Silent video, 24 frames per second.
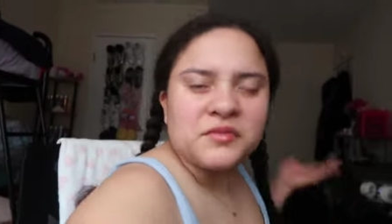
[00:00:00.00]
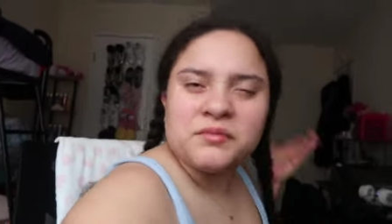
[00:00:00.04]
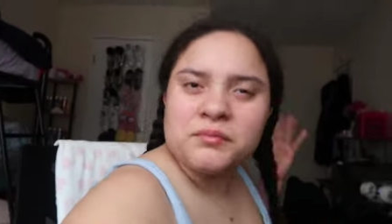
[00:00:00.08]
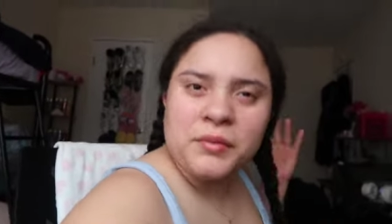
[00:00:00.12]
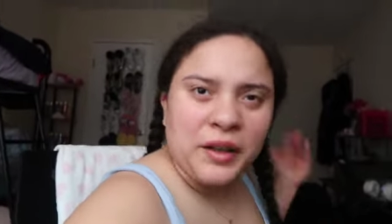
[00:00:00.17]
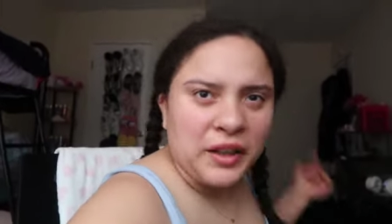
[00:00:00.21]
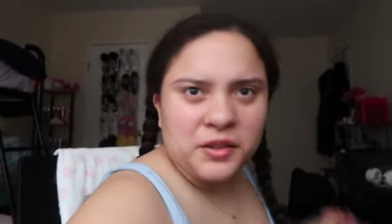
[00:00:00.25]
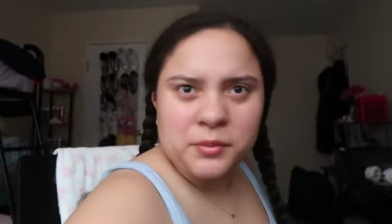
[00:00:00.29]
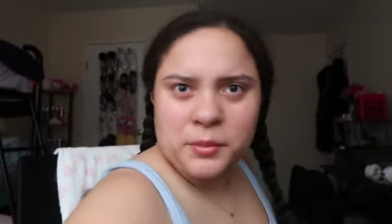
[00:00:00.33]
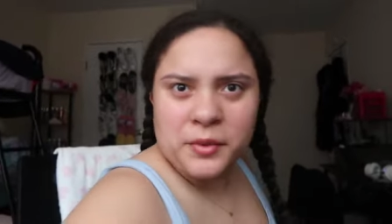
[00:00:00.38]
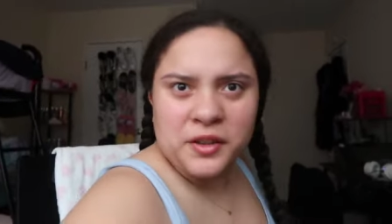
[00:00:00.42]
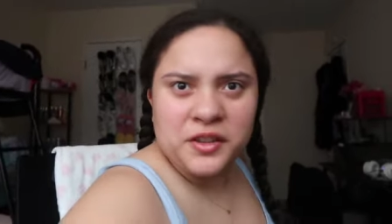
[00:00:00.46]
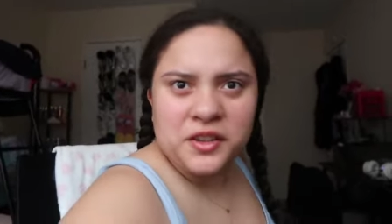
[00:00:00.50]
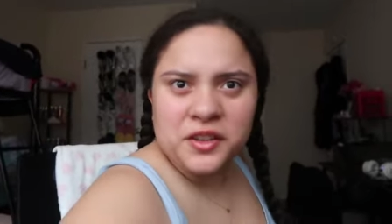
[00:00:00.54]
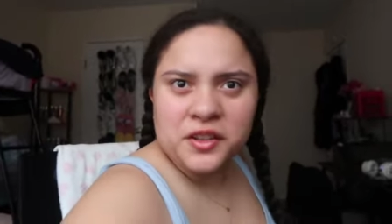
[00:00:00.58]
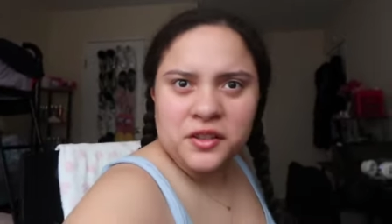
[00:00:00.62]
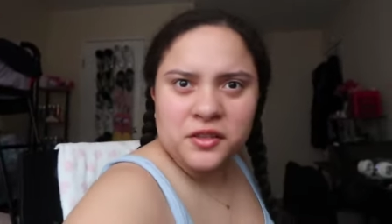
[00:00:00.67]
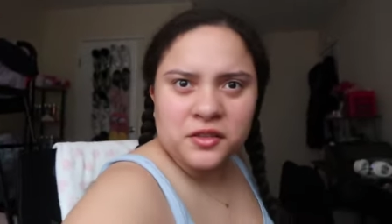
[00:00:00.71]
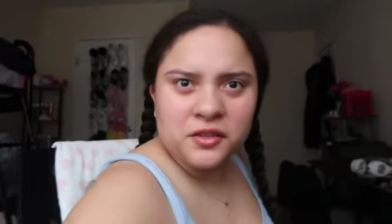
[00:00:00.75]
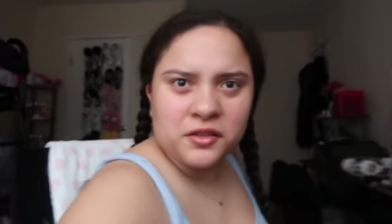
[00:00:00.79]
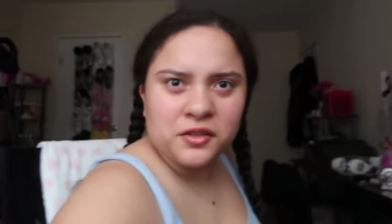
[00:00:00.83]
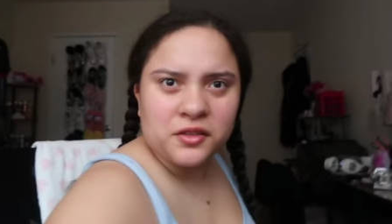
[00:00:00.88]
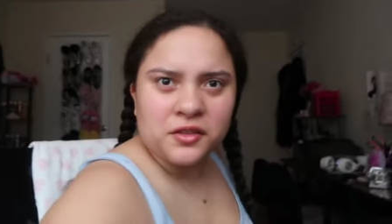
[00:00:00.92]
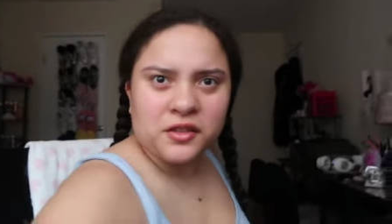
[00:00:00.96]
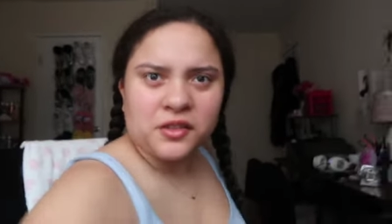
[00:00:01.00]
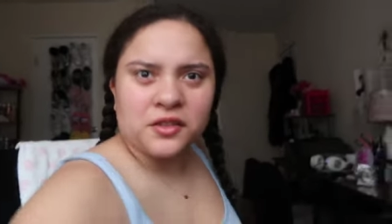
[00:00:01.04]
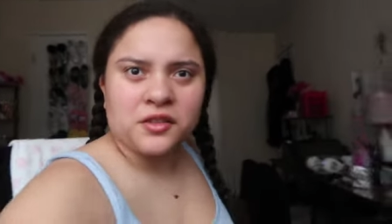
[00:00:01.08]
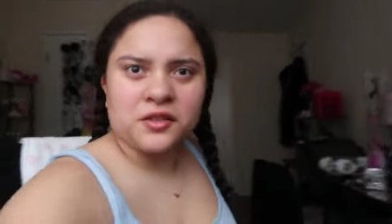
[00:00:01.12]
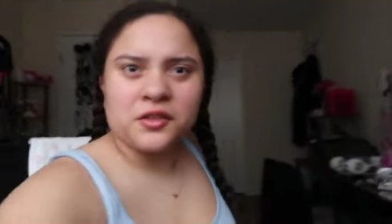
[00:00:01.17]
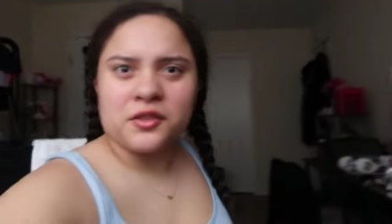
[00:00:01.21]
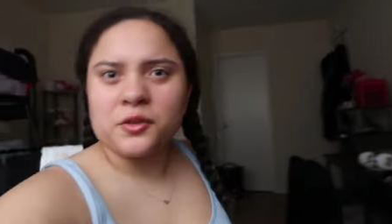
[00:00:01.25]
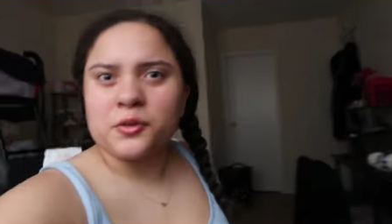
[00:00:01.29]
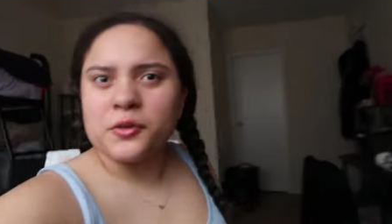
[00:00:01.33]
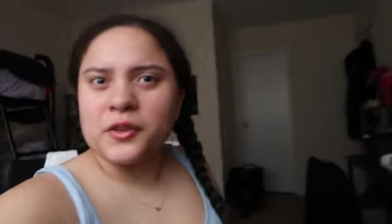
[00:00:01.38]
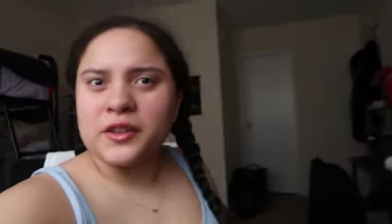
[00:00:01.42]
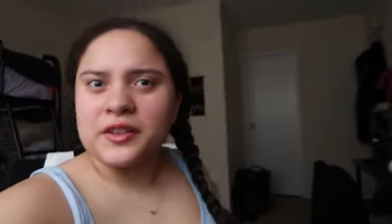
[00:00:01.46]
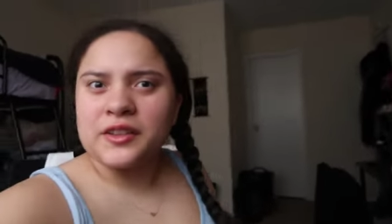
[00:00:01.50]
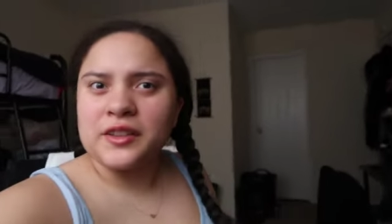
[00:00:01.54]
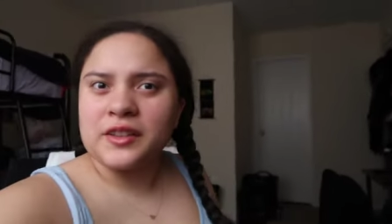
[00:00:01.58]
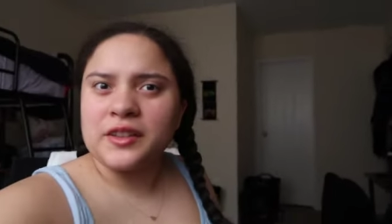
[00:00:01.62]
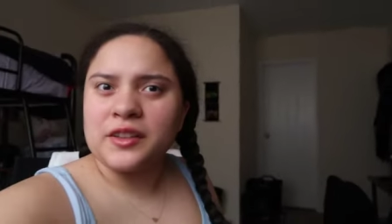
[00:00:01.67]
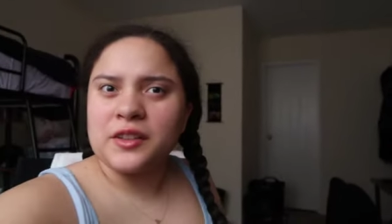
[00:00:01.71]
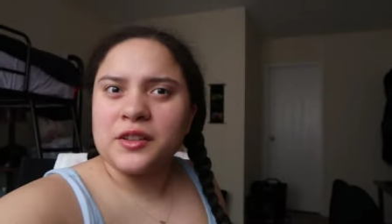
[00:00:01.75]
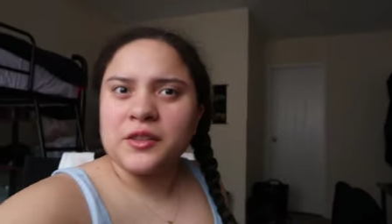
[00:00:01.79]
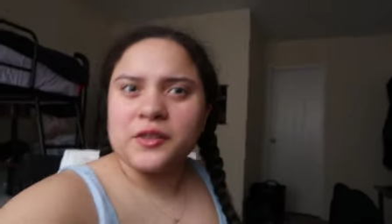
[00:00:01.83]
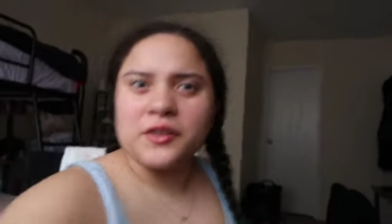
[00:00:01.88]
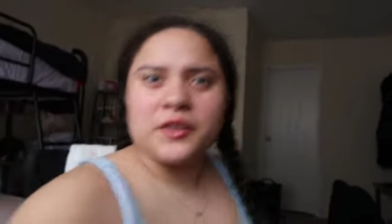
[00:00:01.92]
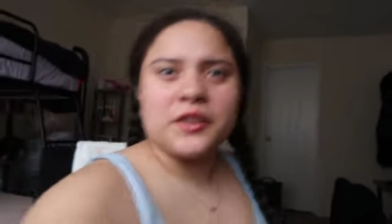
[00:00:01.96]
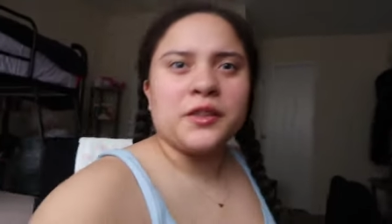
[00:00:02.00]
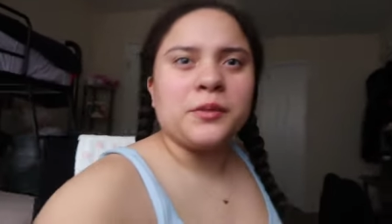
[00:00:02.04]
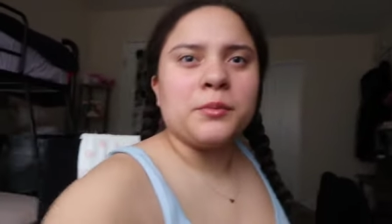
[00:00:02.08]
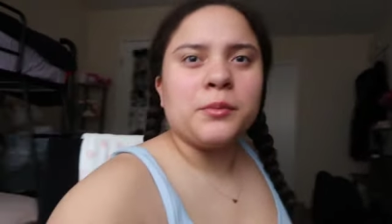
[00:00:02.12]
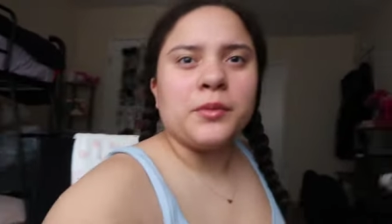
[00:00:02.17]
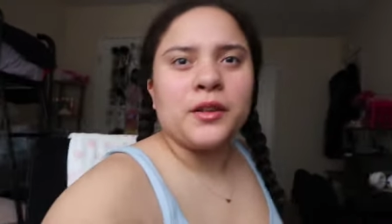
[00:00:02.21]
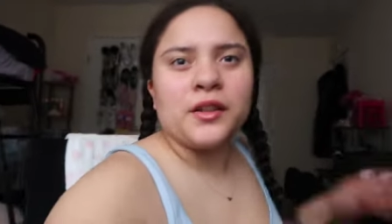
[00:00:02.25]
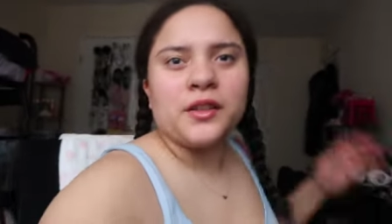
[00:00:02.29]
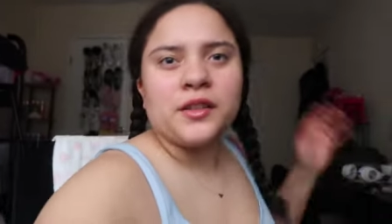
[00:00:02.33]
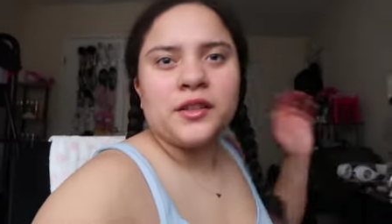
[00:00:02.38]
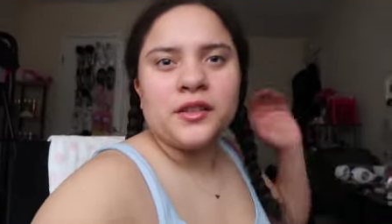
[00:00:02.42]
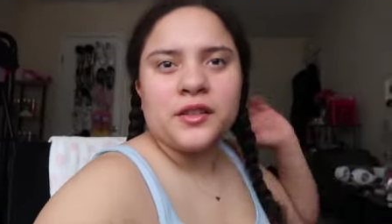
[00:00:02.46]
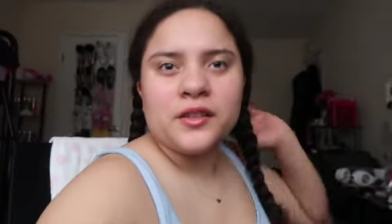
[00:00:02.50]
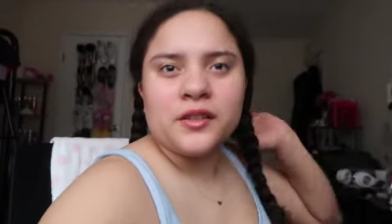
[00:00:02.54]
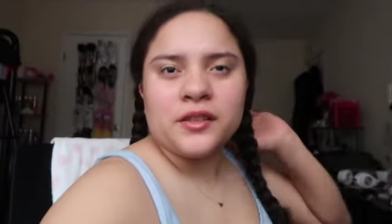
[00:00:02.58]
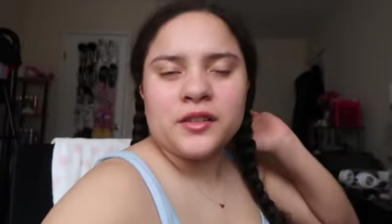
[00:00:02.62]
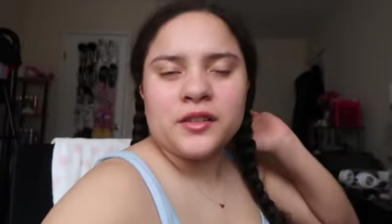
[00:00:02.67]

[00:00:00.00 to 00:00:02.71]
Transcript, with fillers: back to my channel i don't know if i said that already but